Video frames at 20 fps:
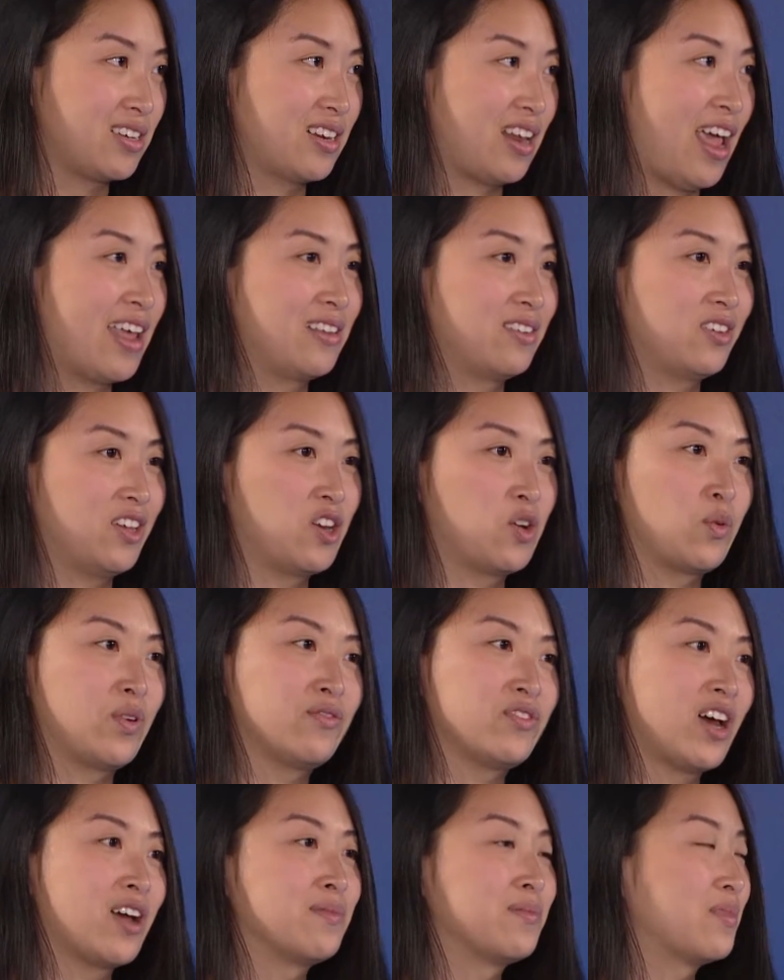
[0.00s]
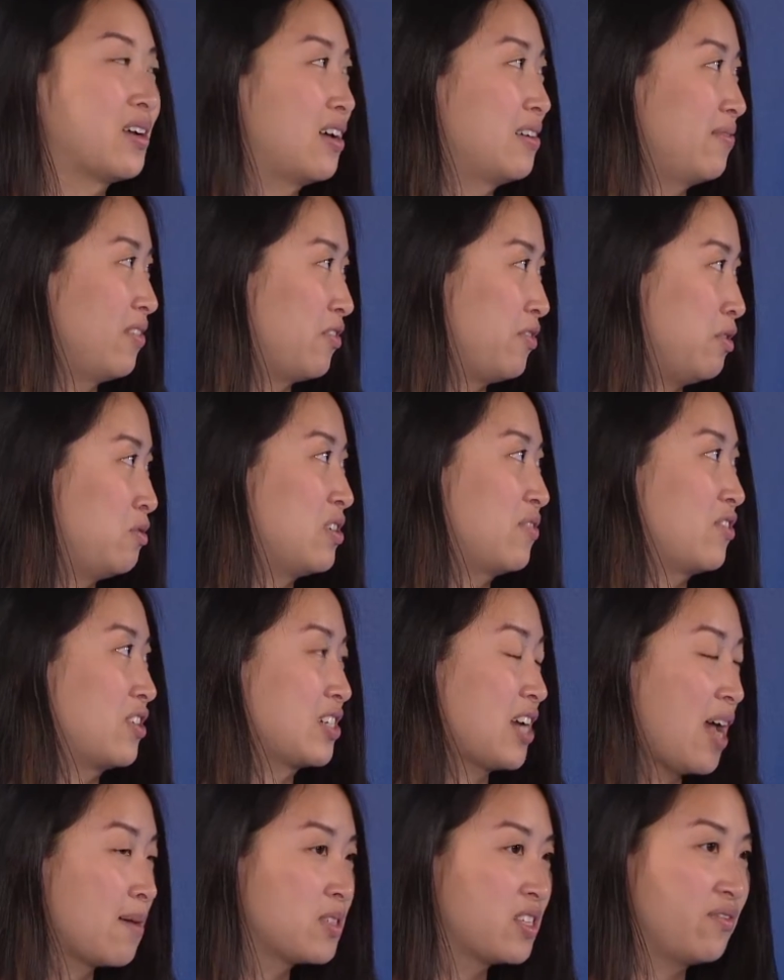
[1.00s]
And we've done a few different
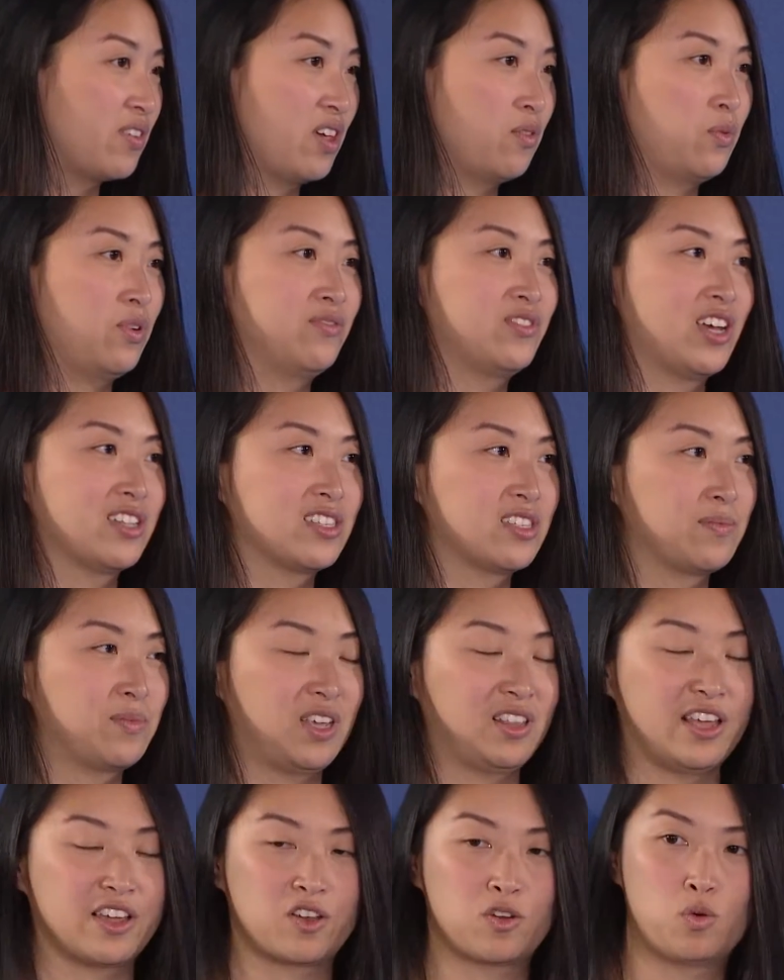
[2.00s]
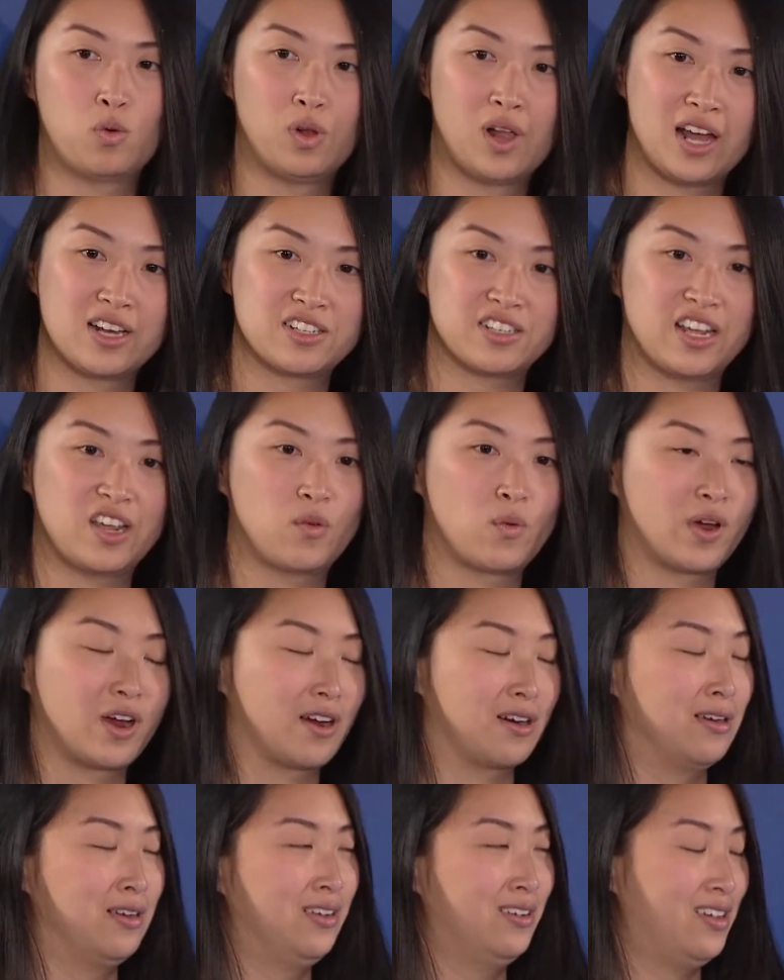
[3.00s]
types of it. We've done something like Cool Hunting,
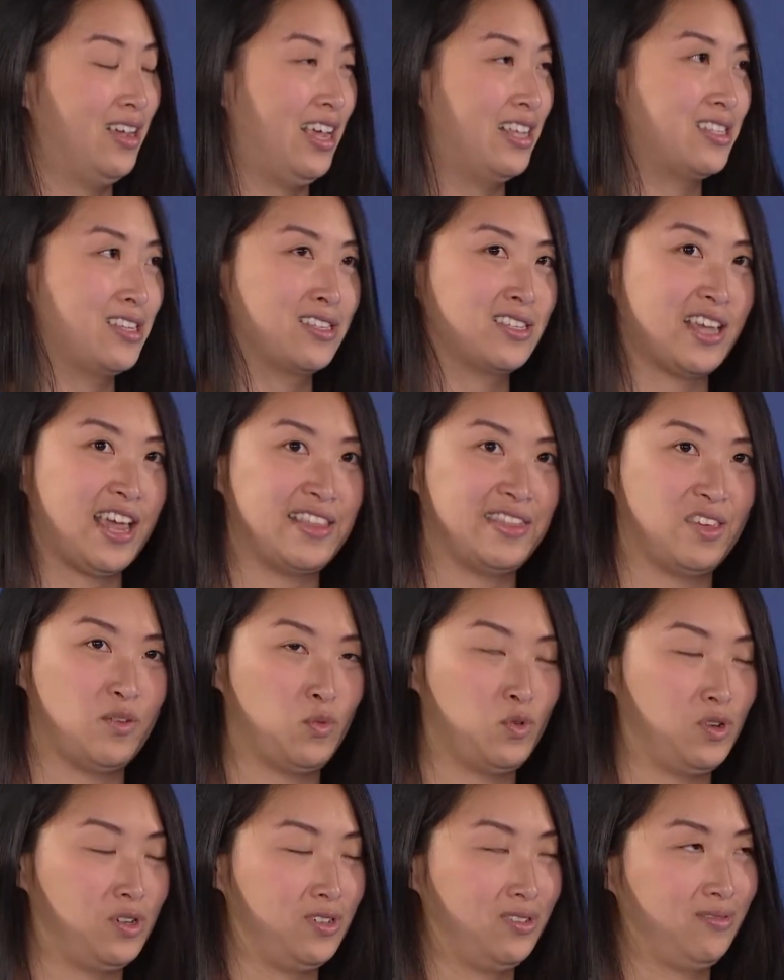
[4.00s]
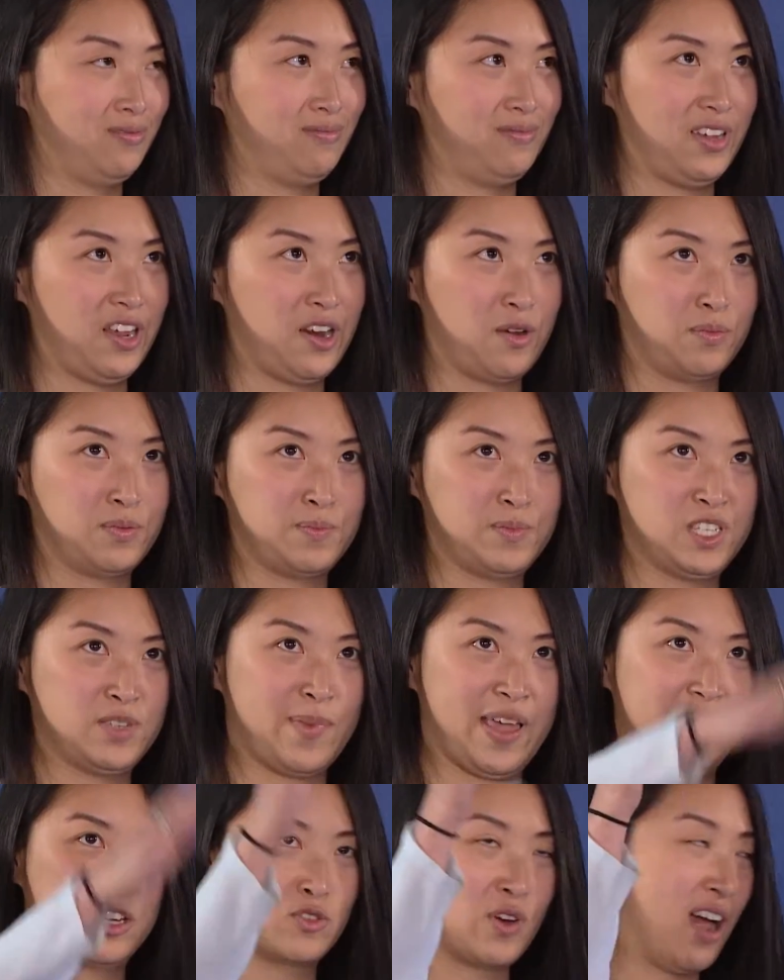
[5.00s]
where it's a site that will
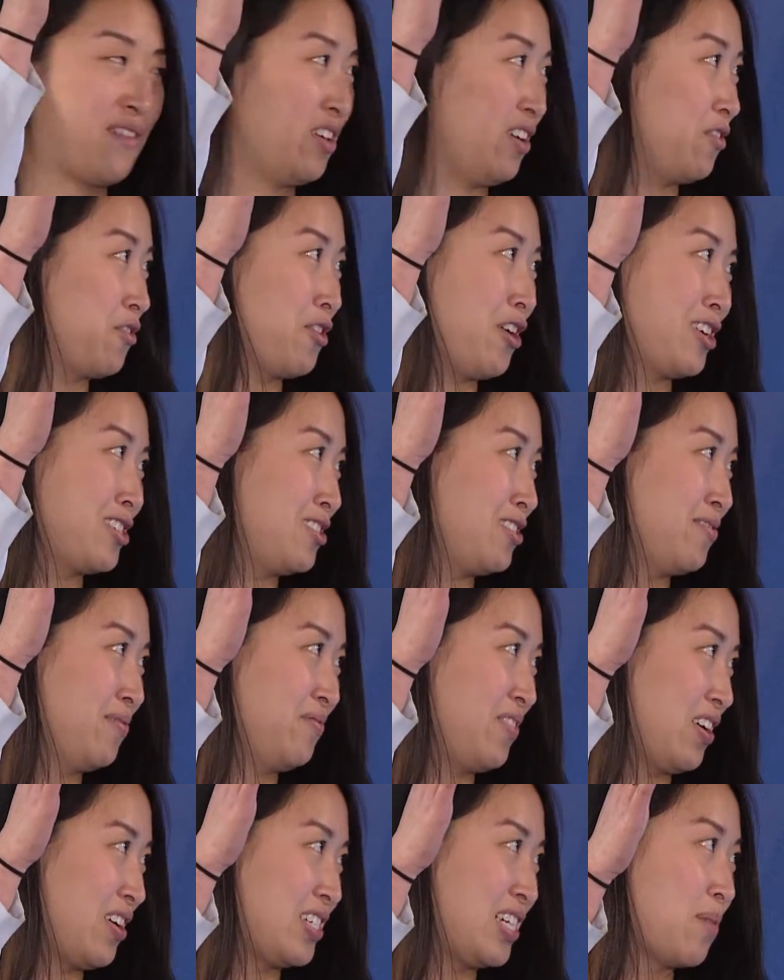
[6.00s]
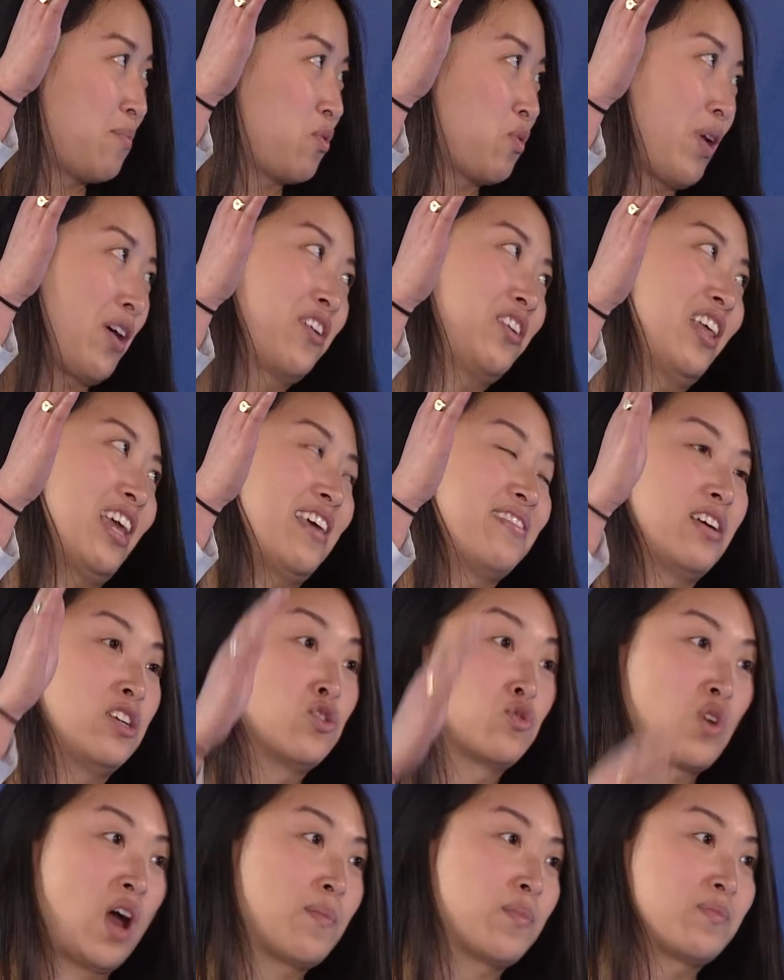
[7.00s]
spike traffic for us very temporarily and then
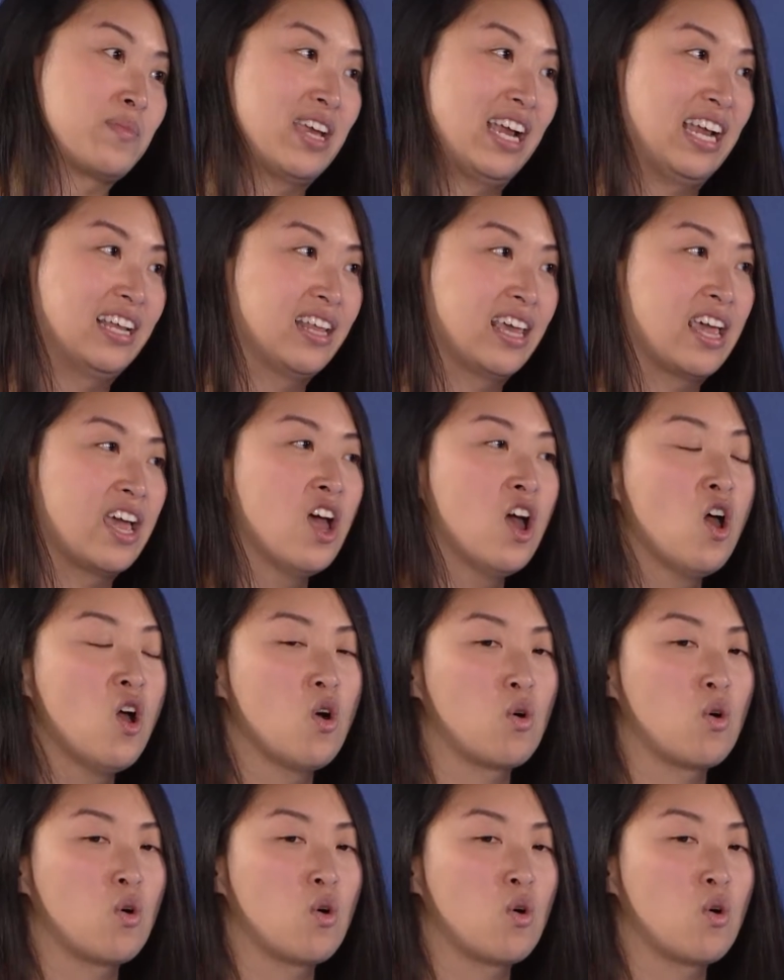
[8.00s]
drop immediately.